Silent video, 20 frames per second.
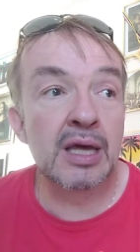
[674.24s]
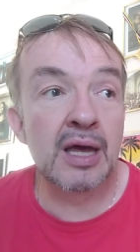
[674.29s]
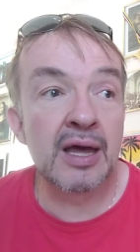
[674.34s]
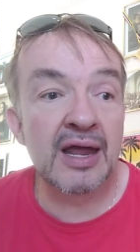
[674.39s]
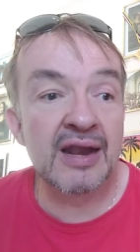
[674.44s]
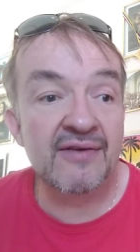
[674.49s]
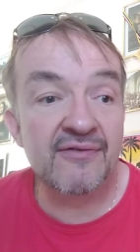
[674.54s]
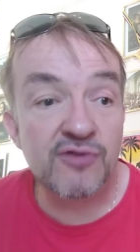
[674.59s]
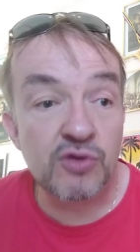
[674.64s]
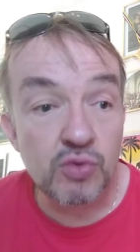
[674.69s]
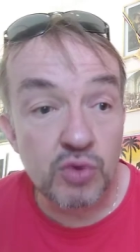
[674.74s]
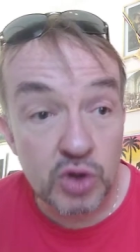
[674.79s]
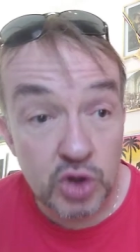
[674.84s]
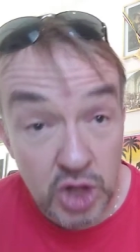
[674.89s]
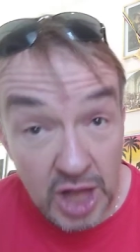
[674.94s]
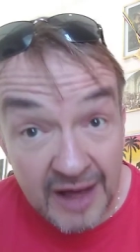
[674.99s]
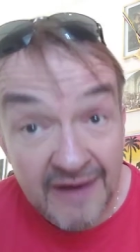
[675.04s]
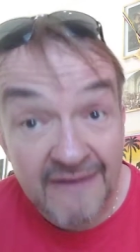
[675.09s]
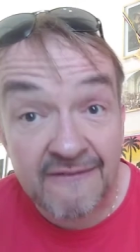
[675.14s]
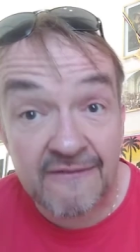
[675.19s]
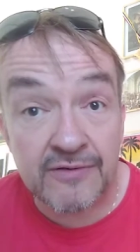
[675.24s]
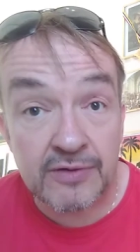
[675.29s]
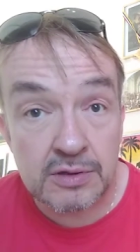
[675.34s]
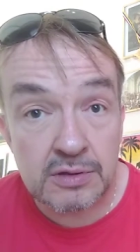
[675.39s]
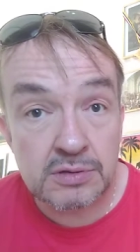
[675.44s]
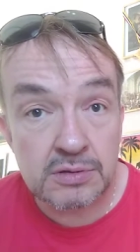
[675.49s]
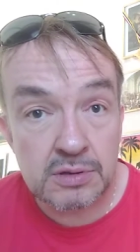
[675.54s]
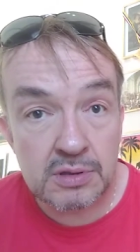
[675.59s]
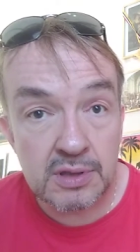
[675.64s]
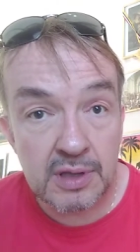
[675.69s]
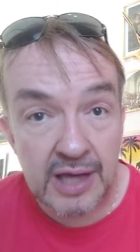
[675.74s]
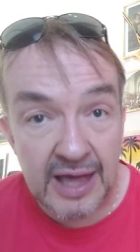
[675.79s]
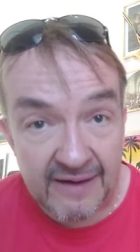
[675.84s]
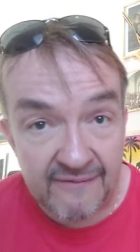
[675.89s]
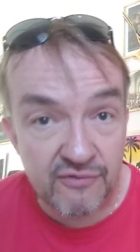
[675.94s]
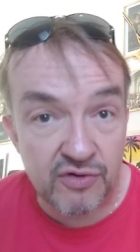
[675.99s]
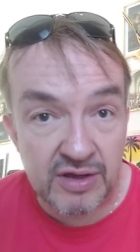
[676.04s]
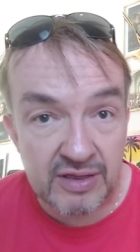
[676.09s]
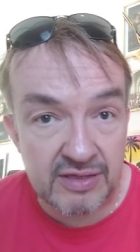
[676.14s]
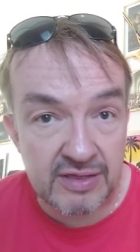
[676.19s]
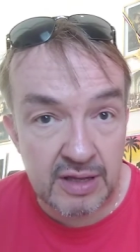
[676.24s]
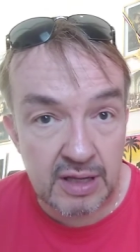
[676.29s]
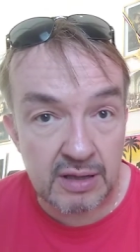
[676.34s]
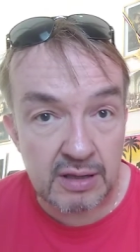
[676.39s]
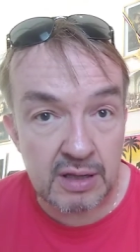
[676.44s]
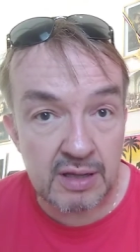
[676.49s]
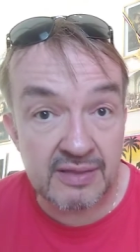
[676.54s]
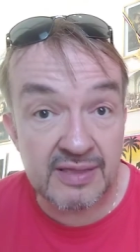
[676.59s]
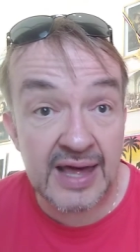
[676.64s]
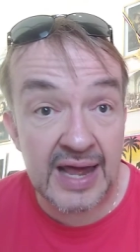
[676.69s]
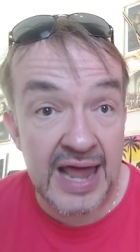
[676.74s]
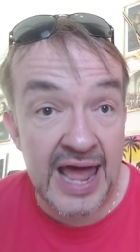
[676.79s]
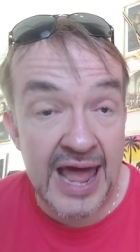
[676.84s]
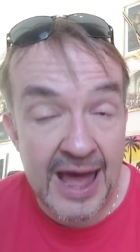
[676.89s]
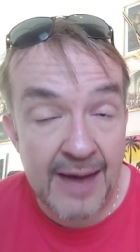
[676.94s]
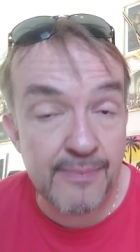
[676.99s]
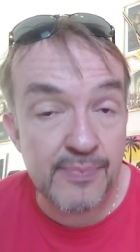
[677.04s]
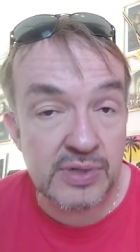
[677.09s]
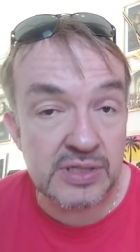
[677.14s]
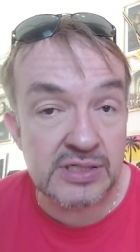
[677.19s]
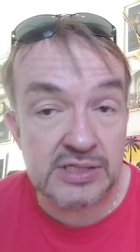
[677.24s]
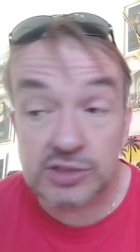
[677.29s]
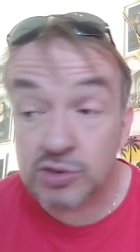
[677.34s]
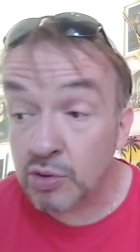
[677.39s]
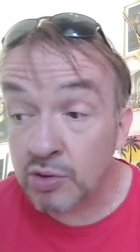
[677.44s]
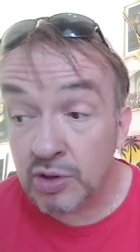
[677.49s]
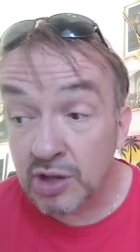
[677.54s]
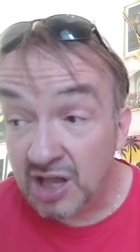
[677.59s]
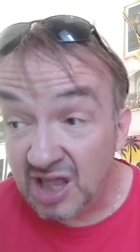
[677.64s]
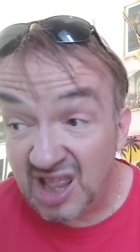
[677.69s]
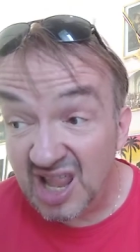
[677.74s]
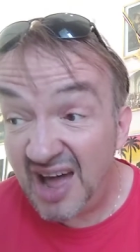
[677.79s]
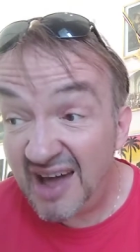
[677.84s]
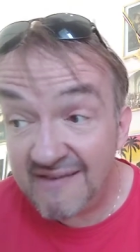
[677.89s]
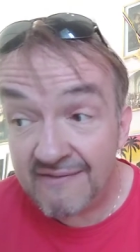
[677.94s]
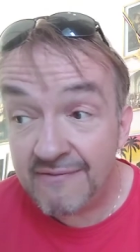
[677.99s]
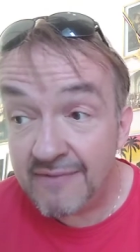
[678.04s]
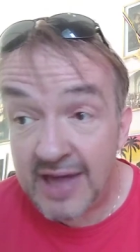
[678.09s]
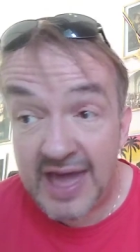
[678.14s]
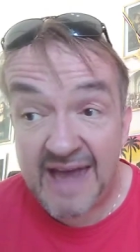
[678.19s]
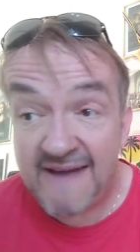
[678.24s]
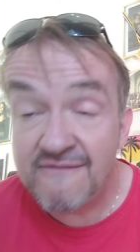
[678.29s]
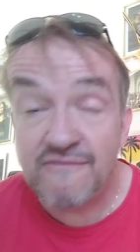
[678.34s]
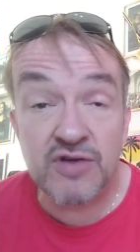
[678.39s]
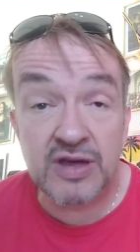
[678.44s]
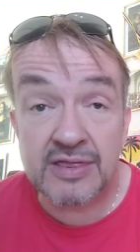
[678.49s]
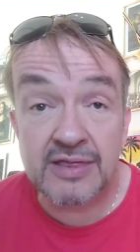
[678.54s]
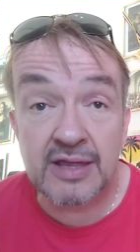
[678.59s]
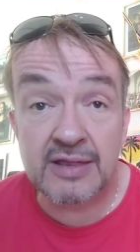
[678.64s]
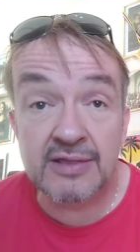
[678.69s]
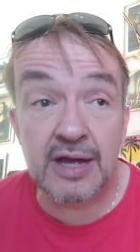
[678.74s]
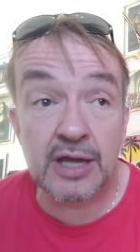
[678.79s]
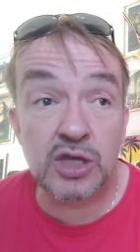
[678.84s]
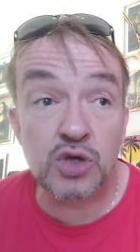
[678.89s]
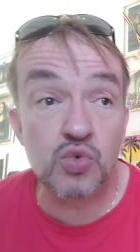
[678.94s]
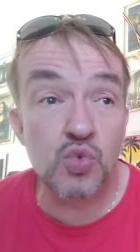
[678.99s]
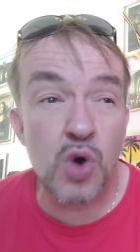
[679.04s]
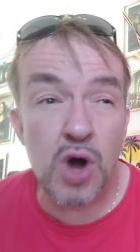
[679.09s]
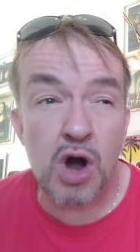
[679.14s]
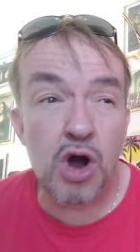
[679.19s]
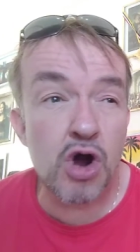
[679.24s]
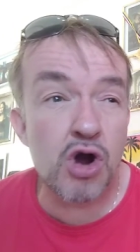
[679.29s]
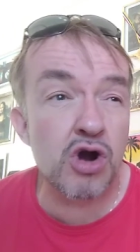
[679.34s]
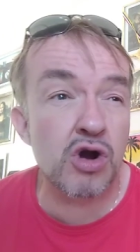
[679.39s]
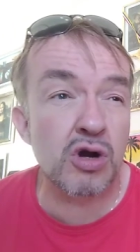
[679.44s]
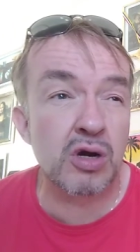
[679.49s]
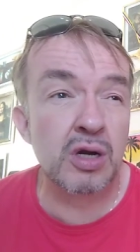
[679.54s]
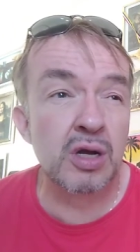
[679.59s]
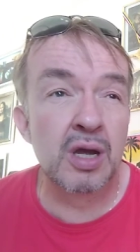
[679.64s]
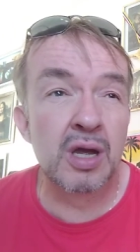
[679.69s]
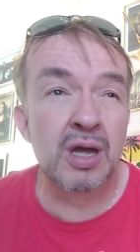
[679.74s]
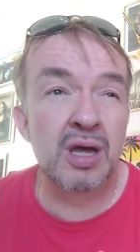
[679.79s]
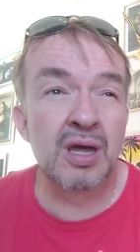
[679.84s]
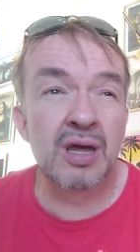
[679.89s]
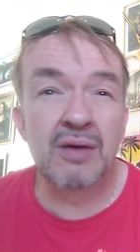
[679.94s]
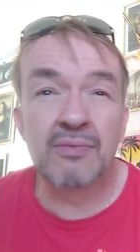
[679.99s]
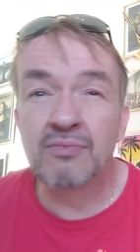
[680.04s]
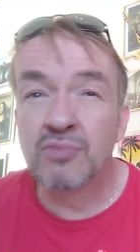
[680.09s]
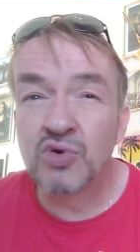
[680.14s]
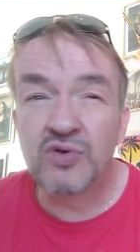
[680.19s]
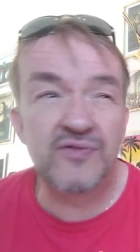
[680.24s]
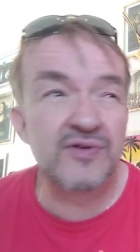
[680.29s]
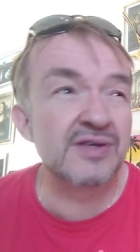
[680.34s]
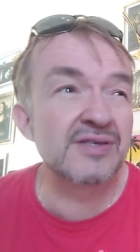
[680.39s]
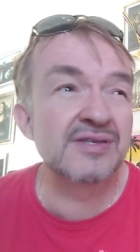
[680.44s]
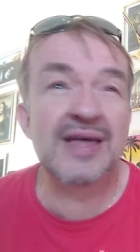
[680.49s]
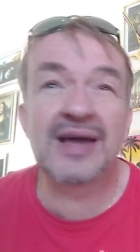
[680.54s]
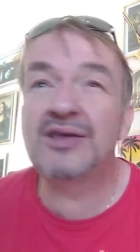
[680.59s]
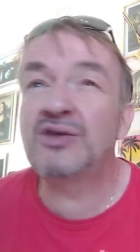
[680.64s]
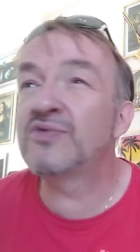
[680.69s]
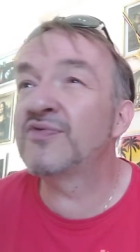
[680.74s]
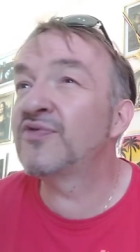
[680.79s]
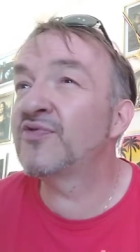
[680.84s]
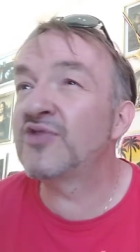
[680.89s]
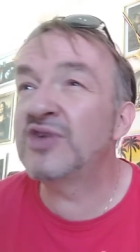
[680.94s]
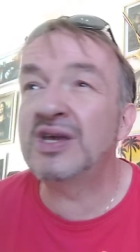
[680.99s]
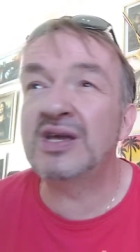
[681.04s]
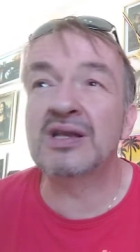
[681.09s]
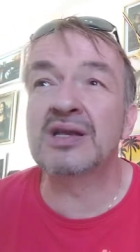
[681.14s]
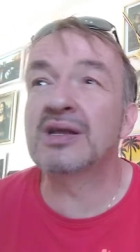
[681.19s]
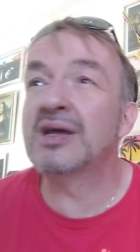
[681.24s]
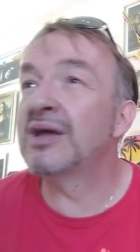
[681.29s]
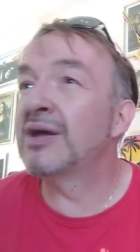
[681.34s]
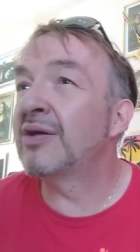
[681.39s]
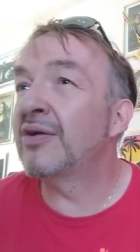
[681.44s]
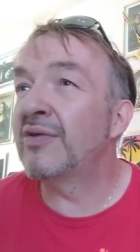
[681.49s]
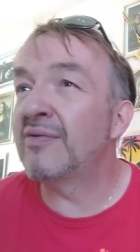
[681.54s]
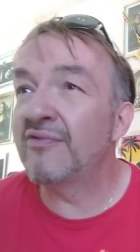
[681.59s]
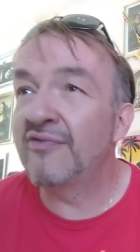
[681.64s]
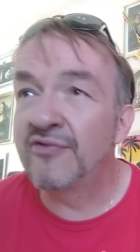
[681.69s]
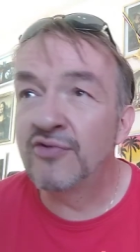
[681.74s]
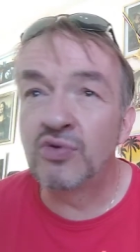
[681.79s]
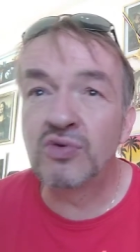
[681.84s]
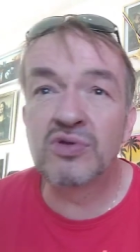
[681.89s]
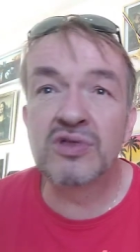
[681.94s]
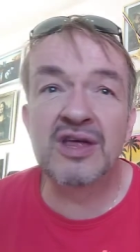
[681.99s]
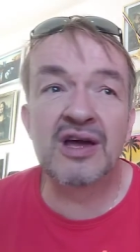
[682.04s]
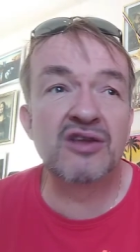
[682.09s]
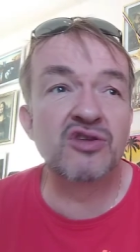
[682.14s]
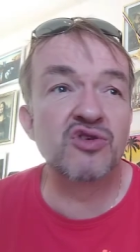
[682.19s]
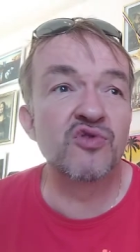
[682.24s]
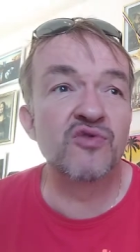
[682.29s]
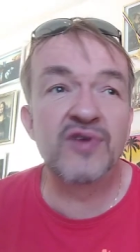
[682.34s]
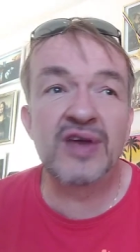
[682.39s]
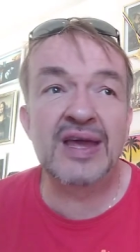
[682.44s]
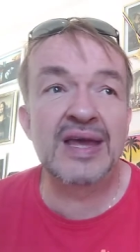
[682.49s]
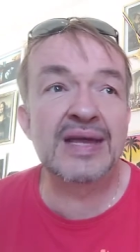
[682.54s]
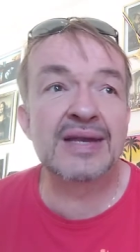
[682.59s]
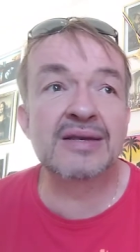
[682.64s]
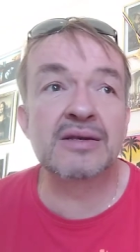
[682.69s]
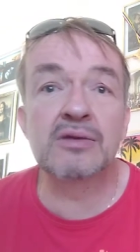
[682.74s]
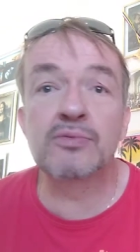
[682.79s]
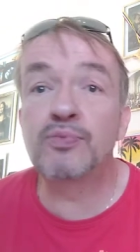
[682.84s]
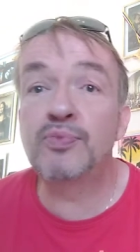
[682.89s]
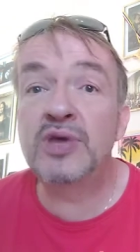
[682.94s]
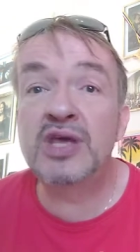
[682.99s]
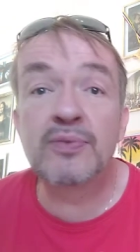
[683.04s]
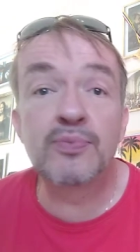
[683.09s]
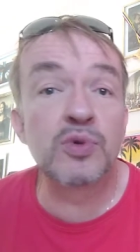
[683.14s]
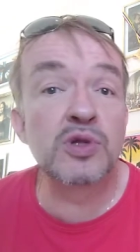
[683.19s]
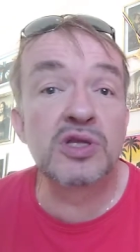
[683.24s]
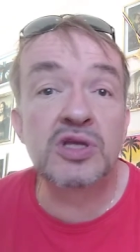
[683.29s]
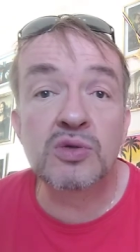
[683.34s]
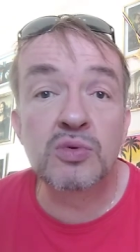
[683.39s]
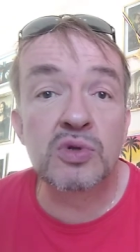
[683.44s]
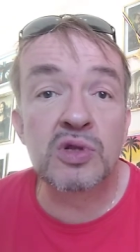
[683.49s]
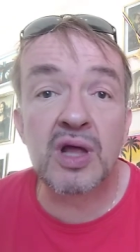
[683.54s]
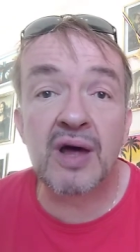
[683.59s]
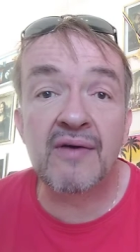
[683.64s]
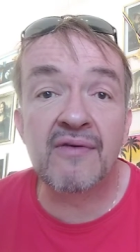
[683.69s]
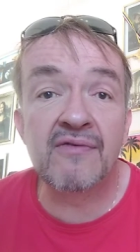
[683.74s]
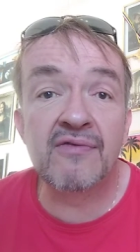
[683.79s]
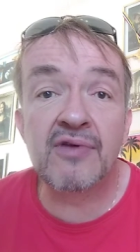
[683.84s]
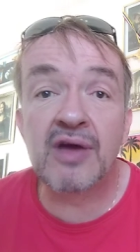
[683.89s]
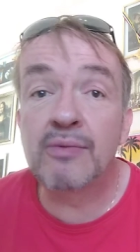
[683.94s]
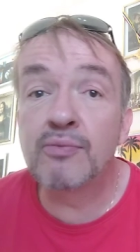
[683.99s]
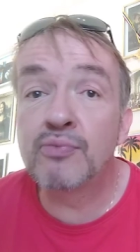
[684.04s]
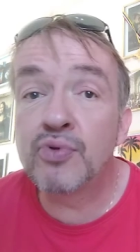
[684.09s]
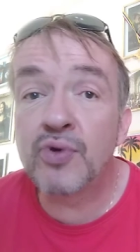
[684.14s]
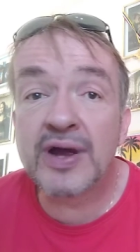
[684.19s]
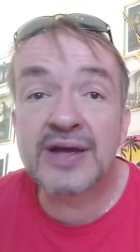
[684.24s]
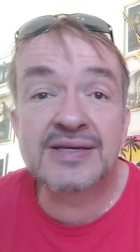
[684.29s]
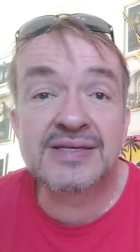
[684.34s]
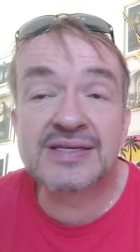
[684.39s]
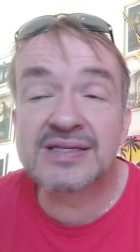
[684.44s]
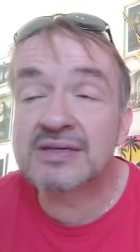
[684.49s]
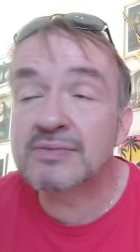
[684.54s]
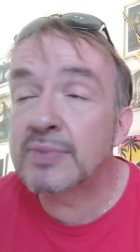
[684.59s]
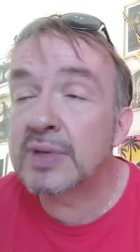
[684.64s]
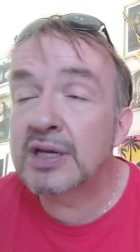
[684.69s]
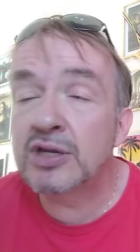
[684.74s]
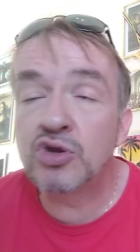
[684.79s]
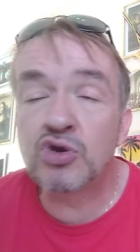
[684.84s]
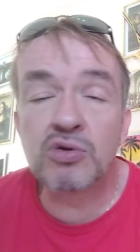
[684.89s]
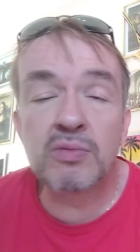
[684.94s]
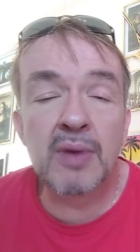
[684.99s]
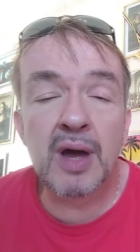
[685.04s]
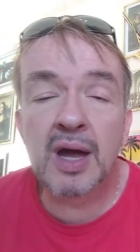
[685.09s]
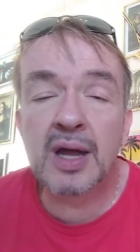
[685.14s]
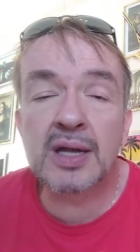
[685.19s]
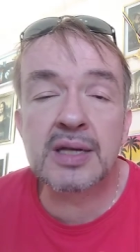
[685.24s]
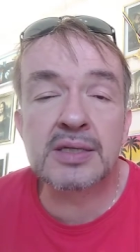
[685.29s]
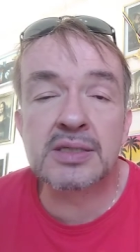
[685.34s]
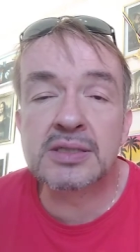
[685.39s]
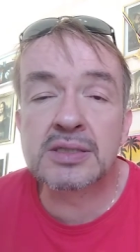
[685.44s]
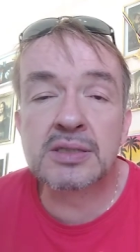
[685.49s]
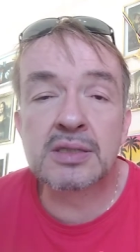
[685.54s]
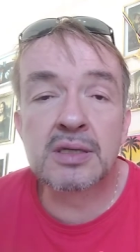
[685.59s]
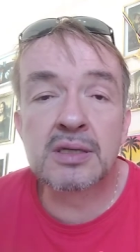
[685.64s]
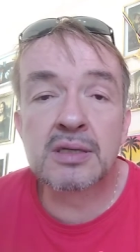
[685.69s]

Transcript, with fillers: and if you love everything that happens, or love everything that you are, movies that you've seen, food that you've eaten, people you love, embrace them in your mind,